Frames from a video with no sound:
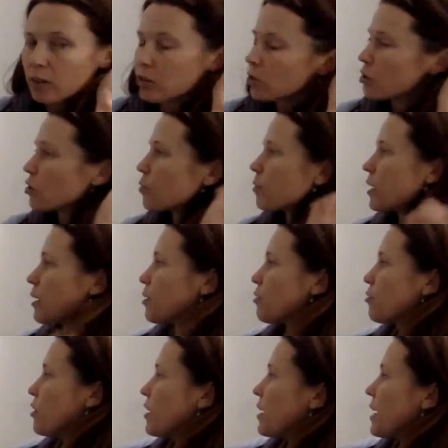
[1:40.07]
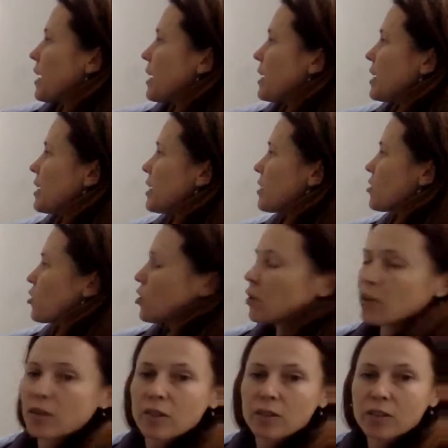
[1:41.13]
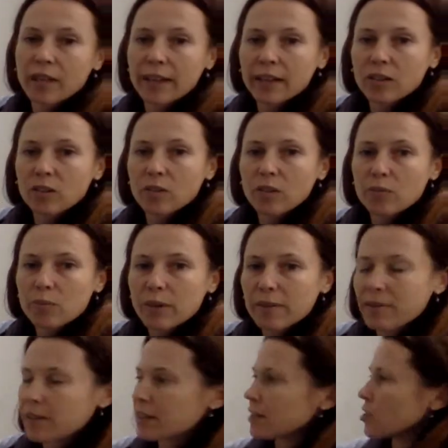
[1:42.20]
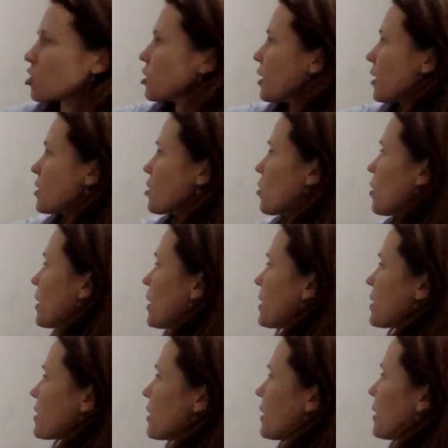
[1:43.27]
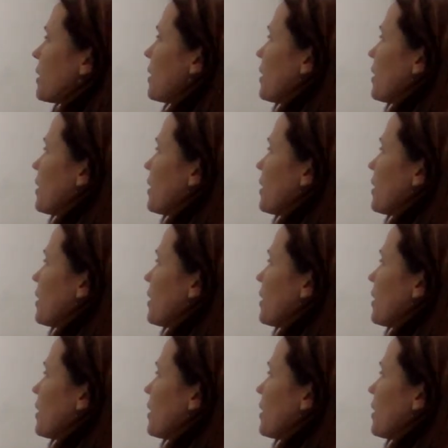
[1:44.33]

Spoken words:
you should be able to find any internal angle on one of these charts quite easily,